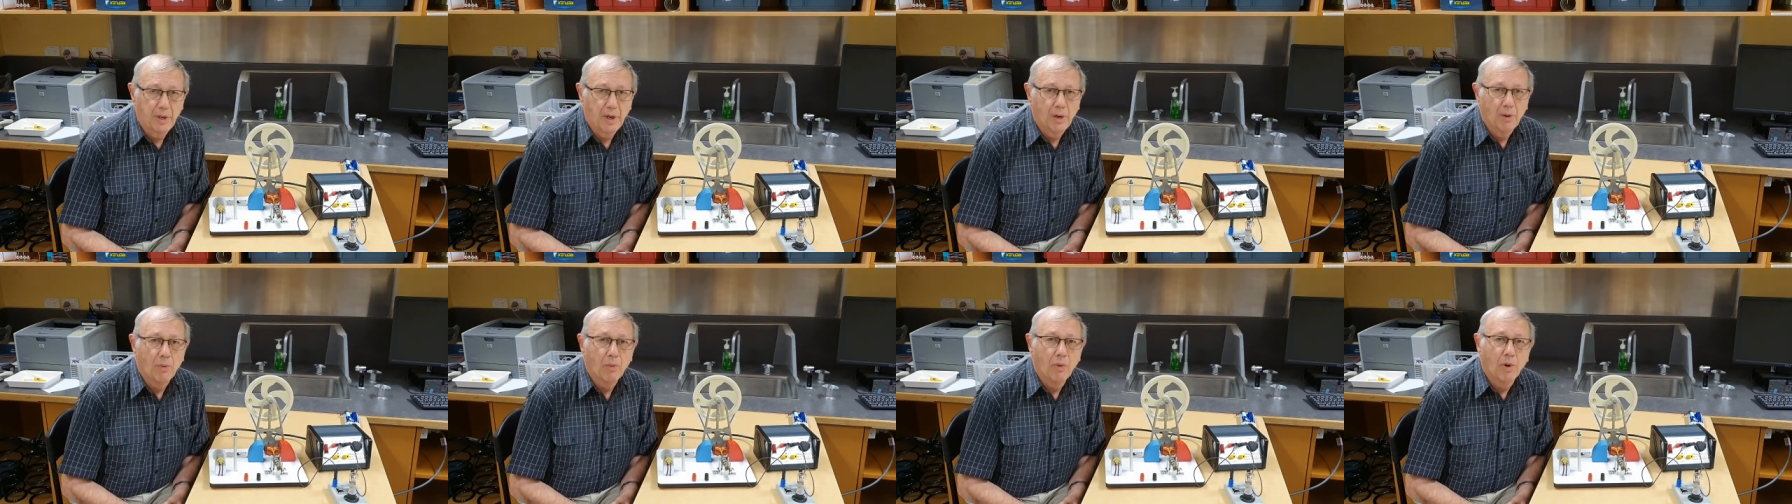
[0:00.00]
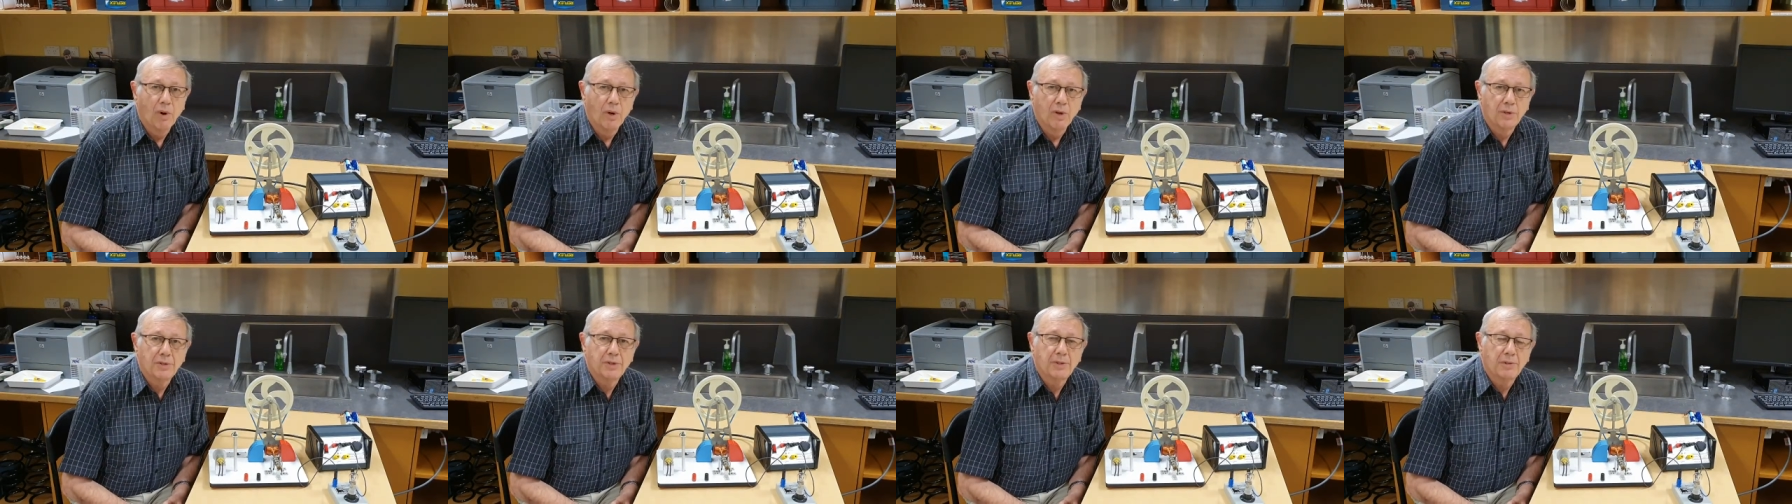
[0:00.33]

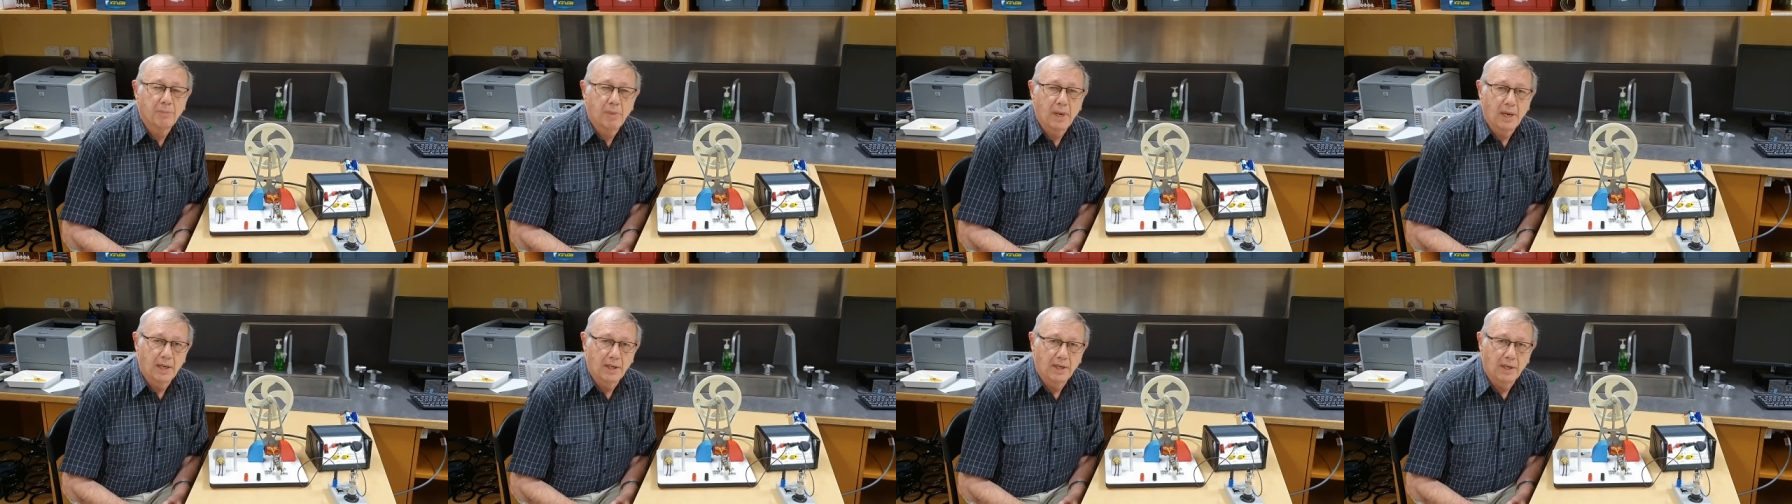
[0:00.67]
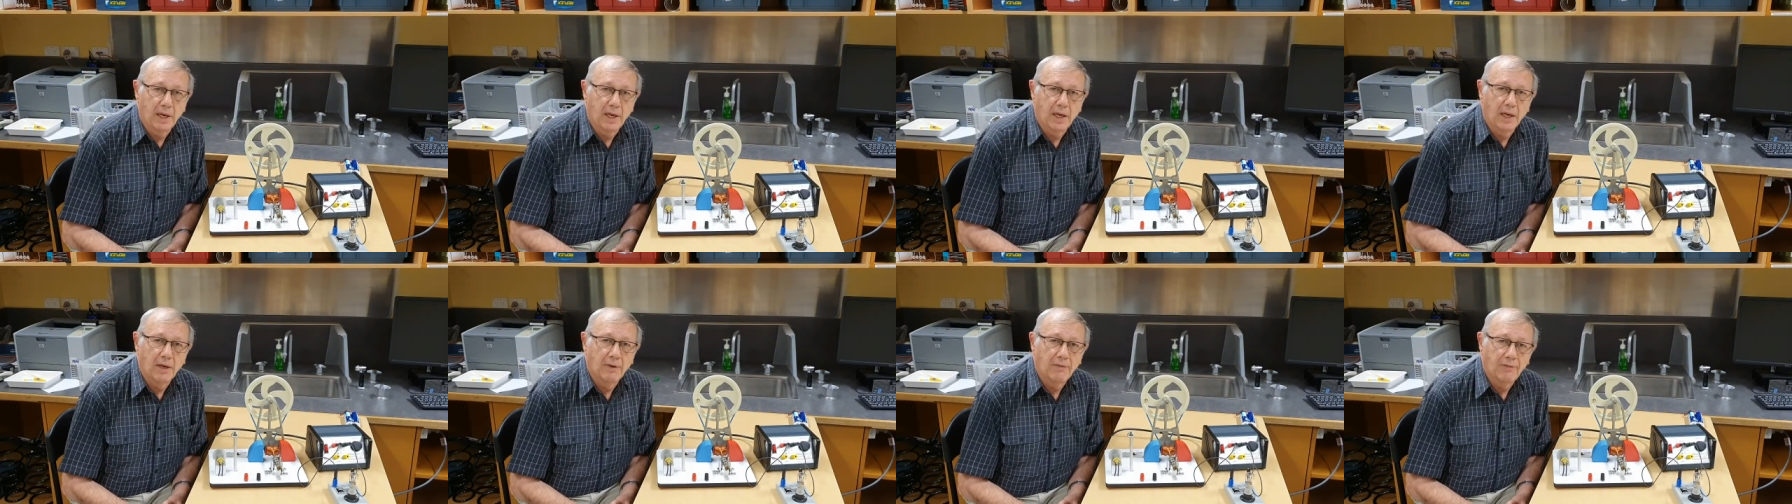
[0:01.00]
was a
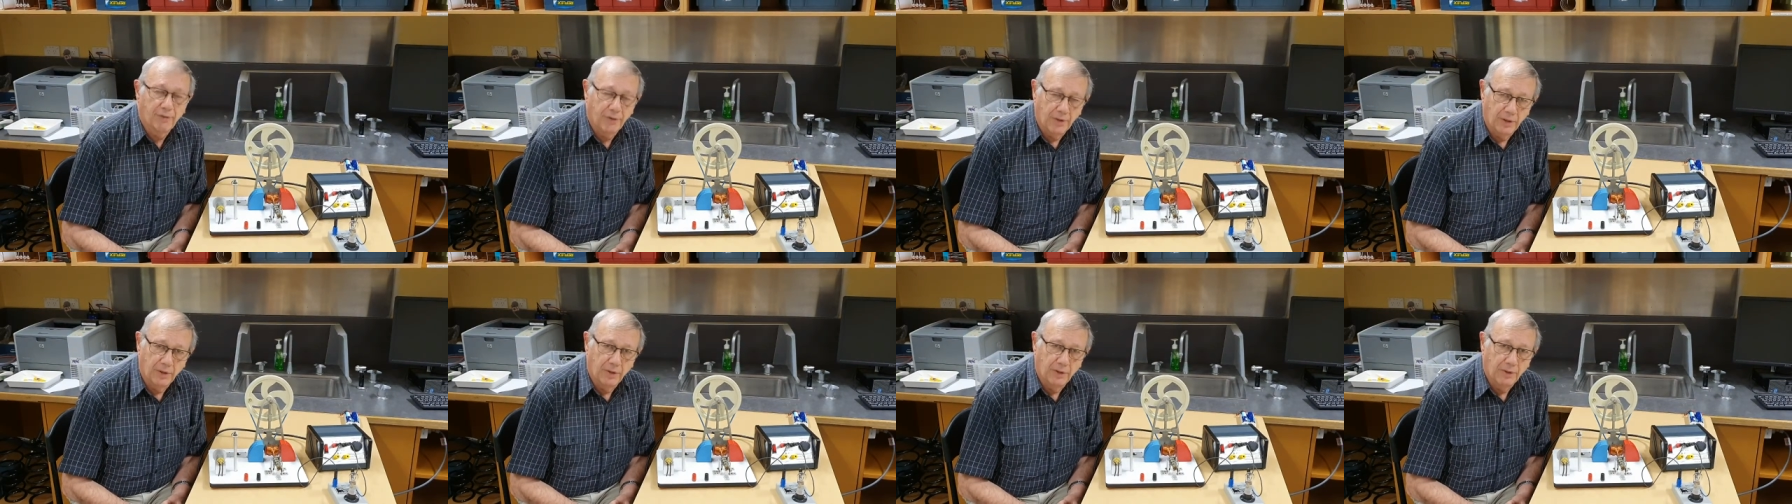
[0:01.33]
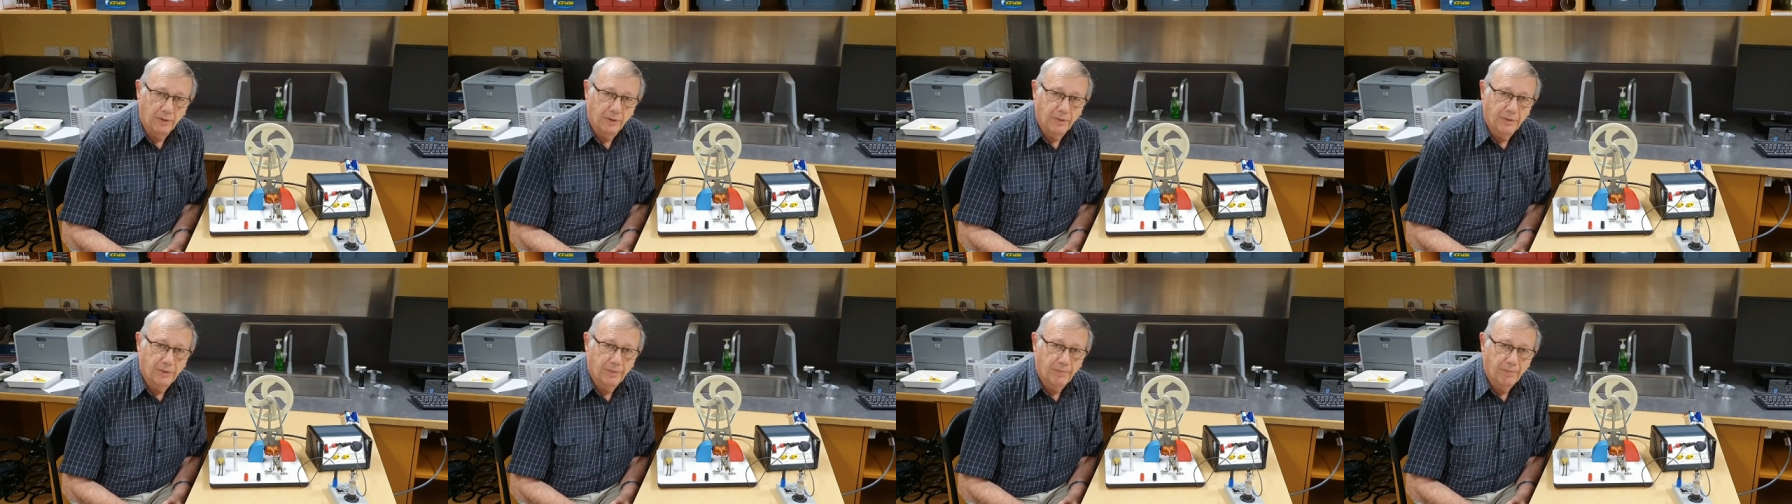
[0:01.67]
magnetic field.